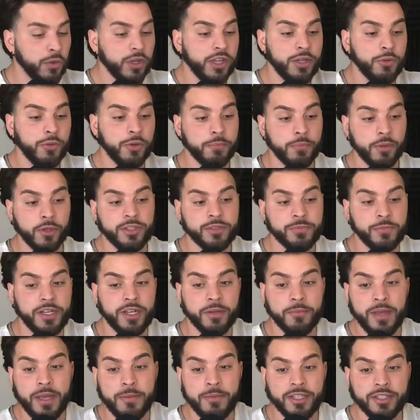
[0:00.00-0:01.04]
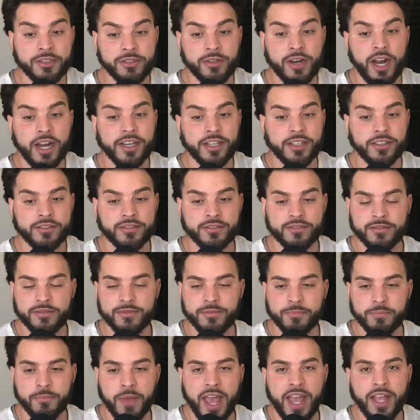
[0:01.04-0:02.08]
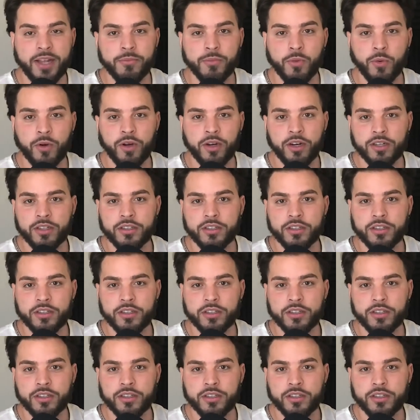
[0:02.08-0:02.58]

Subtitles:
really would push me to maybe try to bang more.